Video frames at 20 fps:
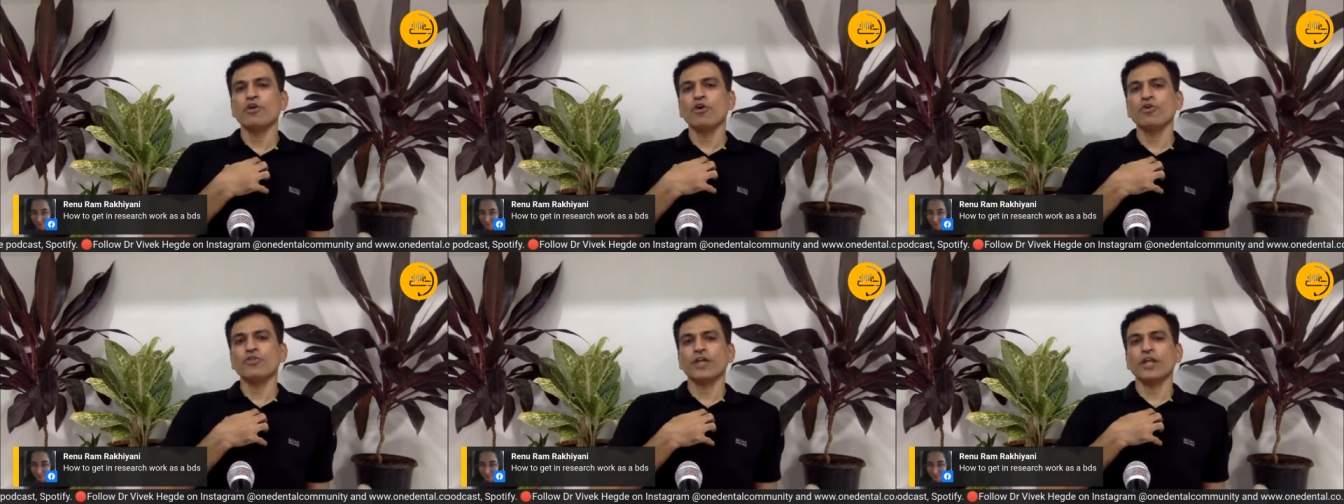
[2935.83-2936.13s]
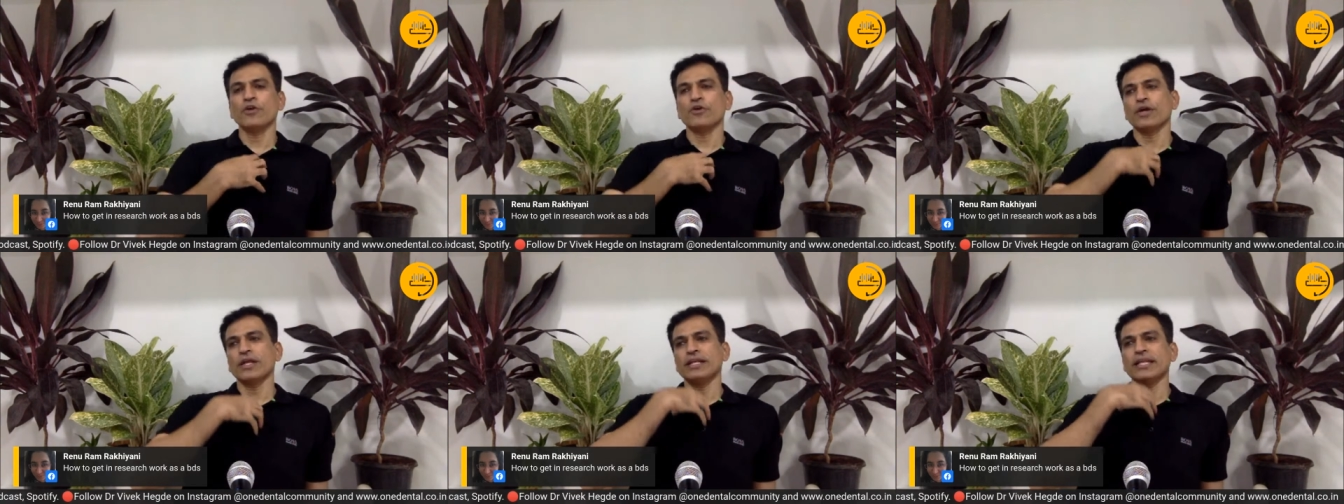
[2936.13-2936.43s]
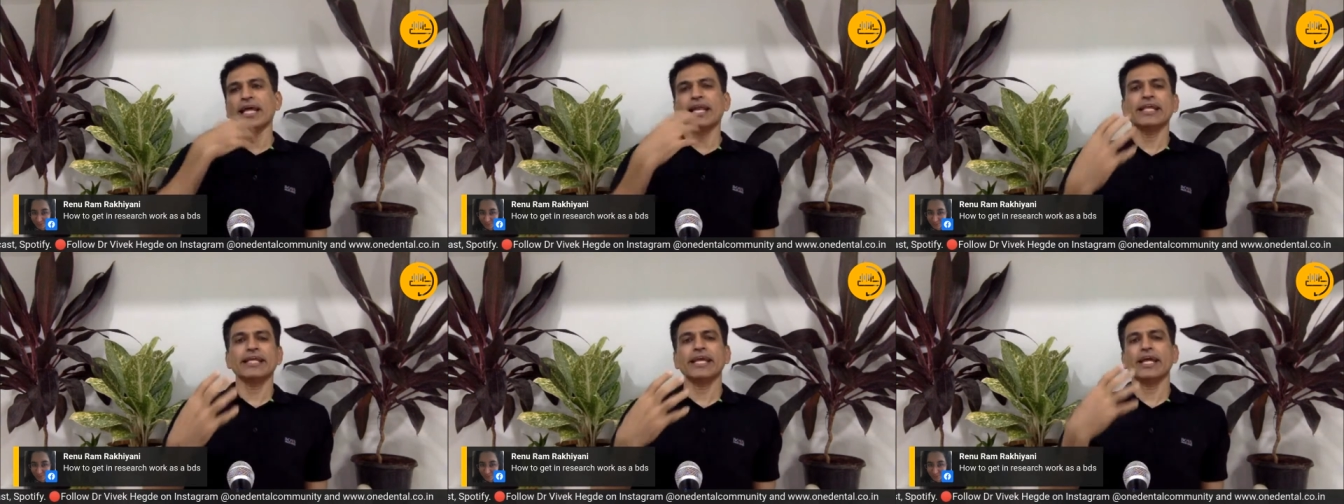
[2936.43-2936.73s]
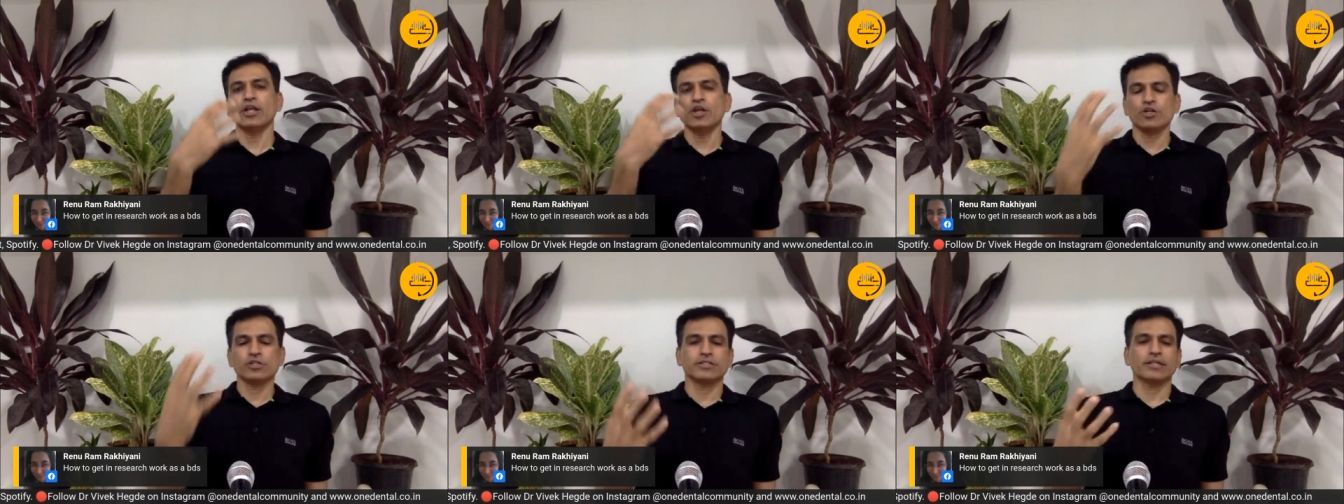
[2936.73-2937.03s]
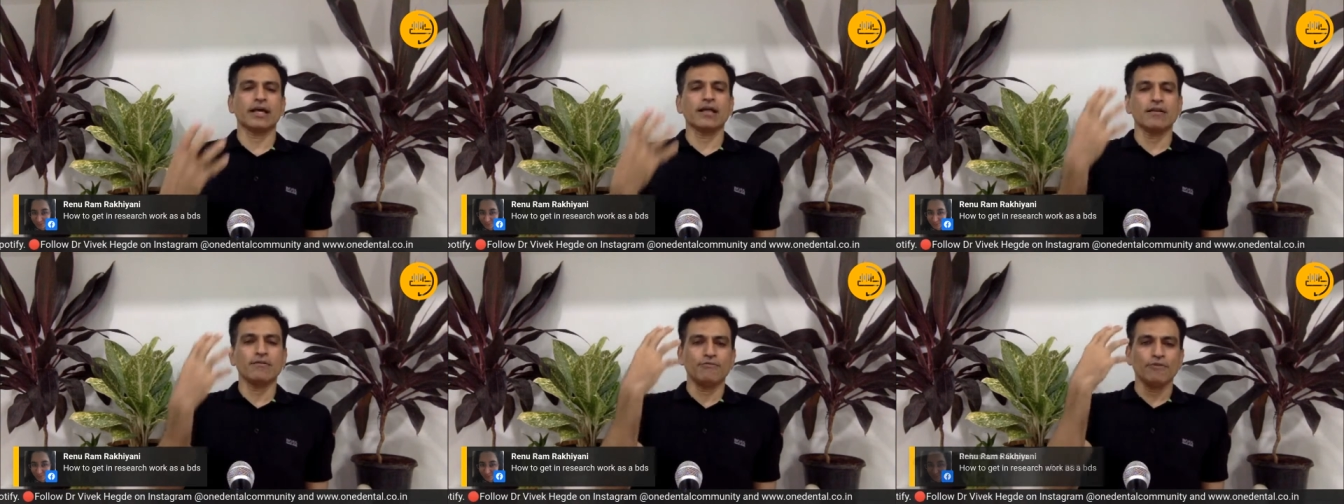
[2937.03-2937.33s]
know that you can dedicate
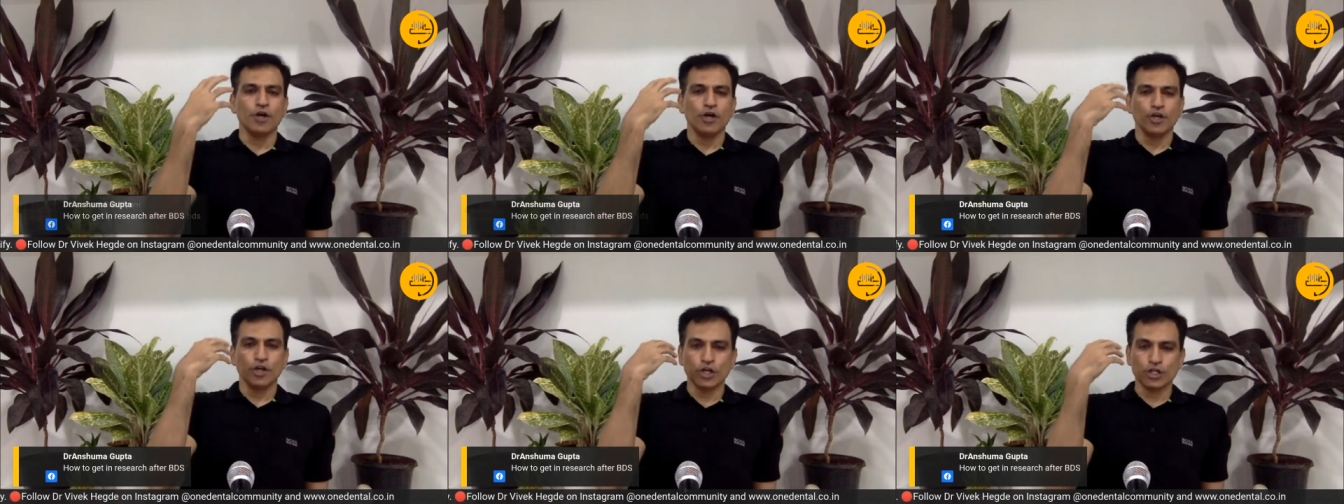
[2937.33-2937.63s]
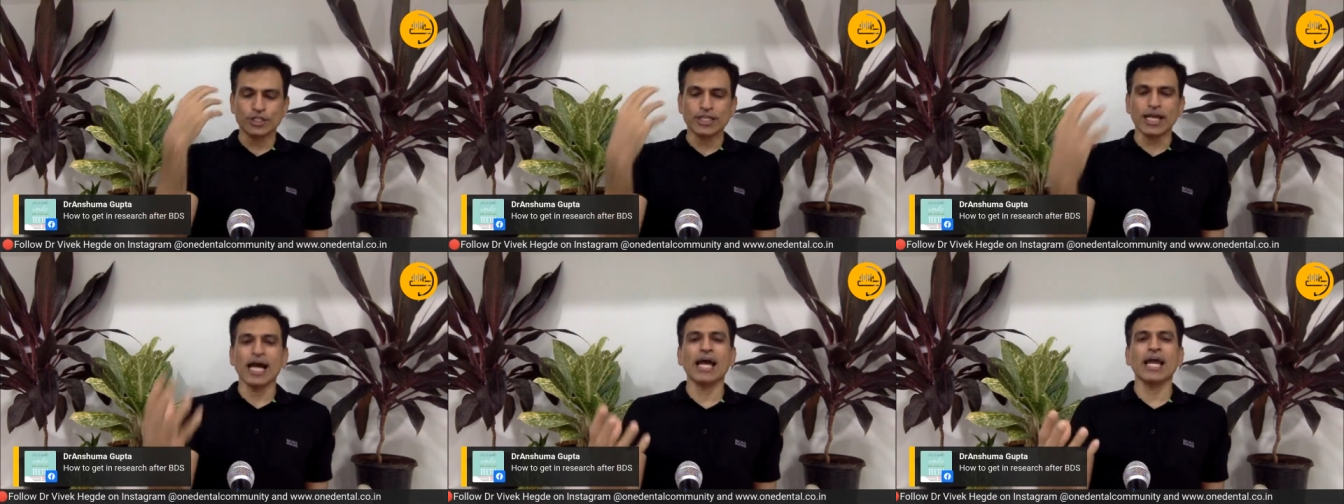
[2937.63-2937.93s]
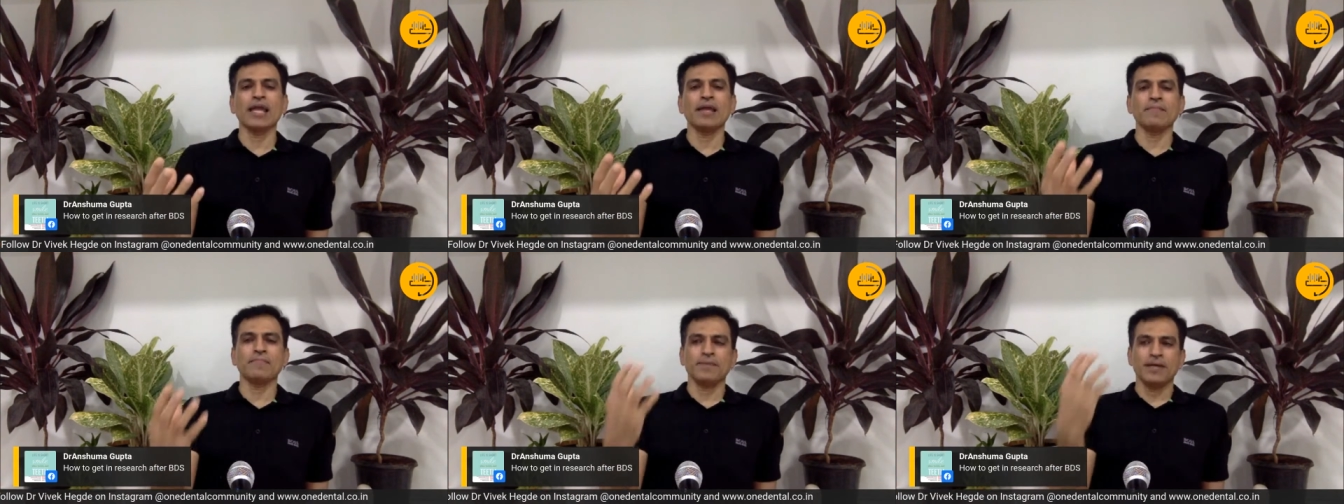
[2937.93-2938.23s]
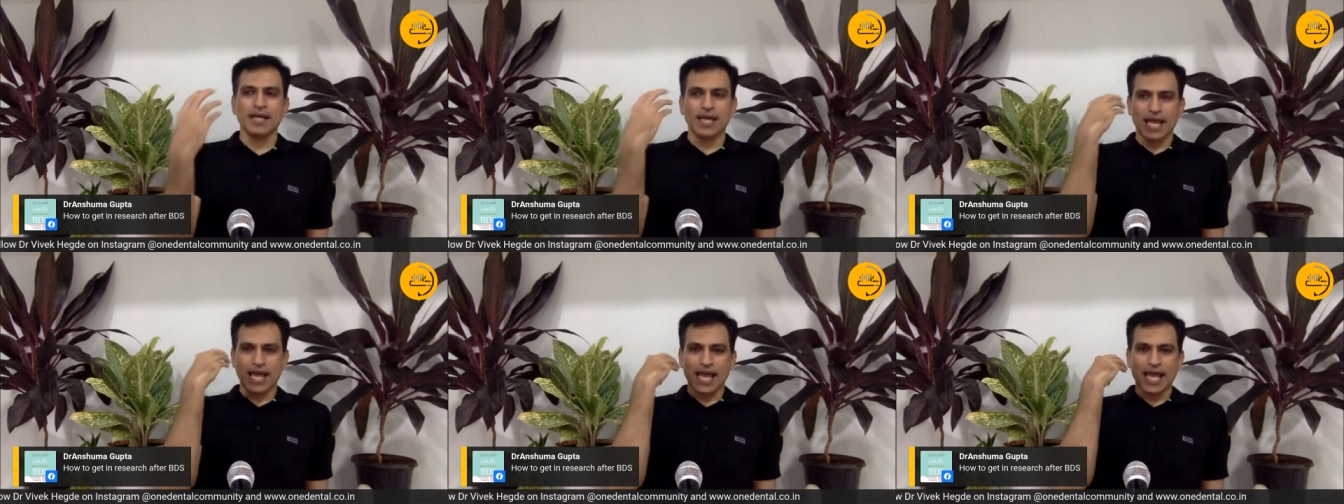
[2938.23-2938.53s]
yourself, your time,